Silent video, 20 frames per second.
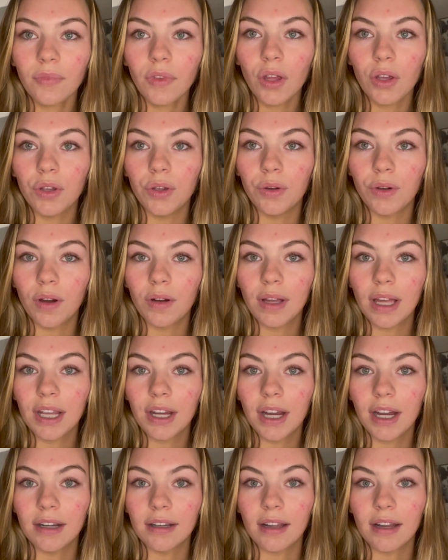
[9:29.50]
You go get your
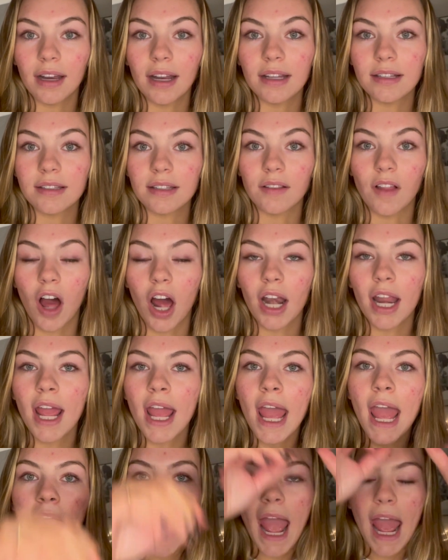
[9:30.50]
hair done at a salon
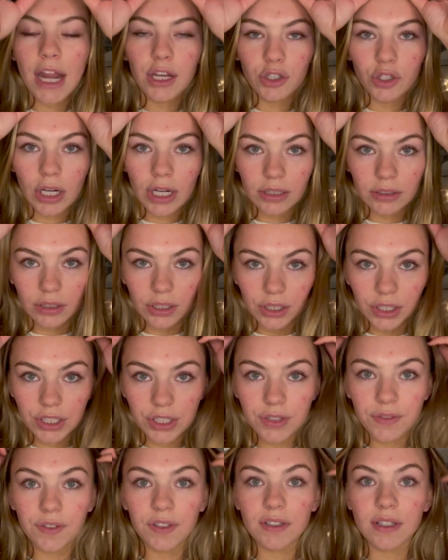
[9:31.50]
and your hair literally
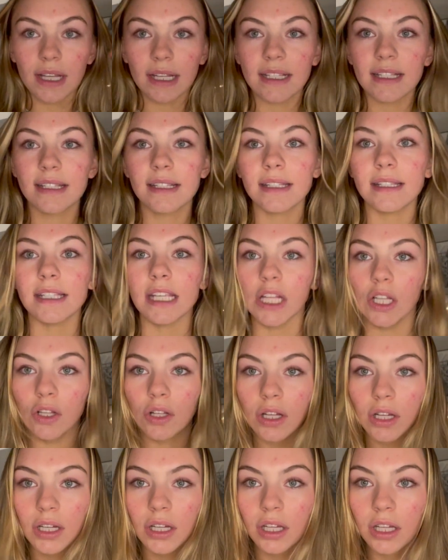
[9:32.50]
just feels like
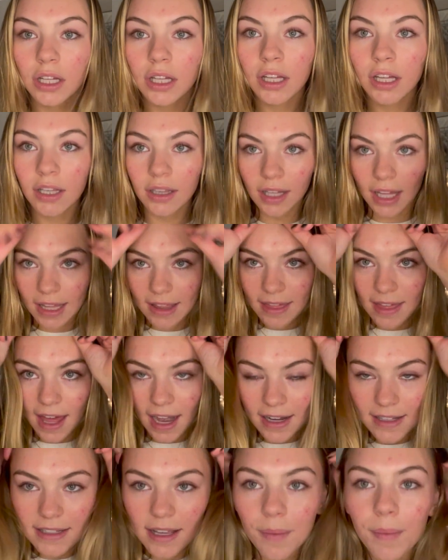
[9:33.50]
silk. Like that
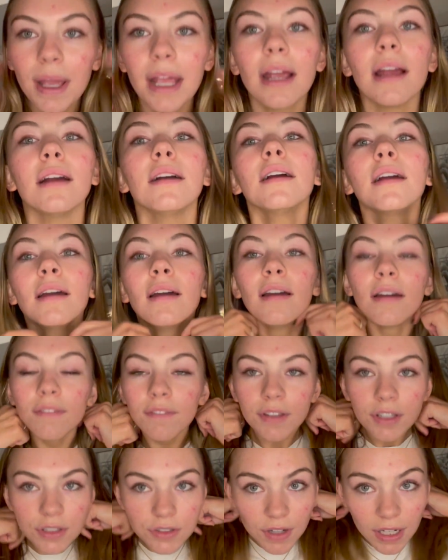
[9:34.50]
is how my hair
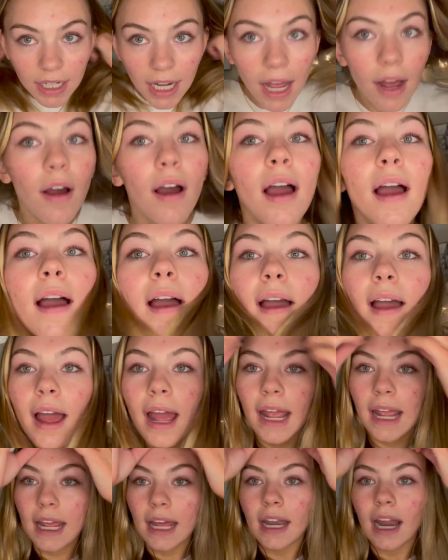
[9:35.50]
feels right now.
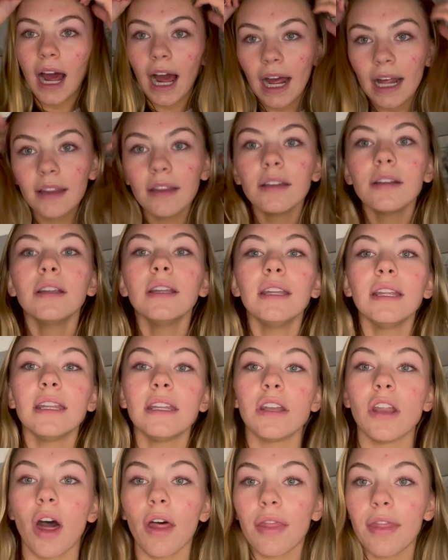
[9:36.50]
And I literally did
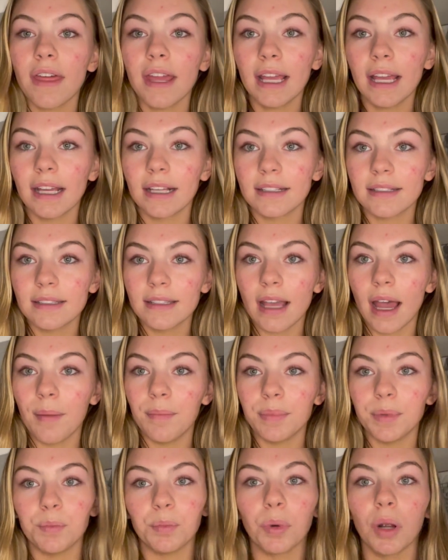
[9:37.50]
nothing except
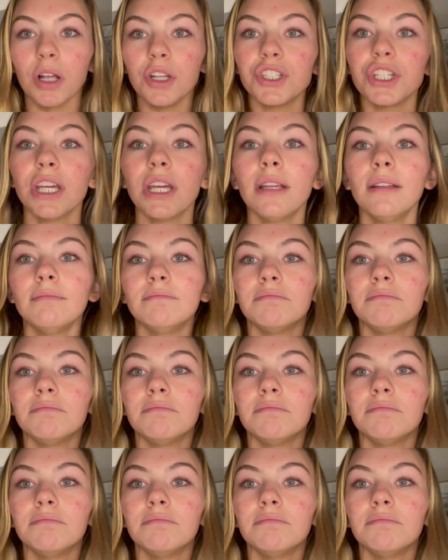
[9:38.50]
brush it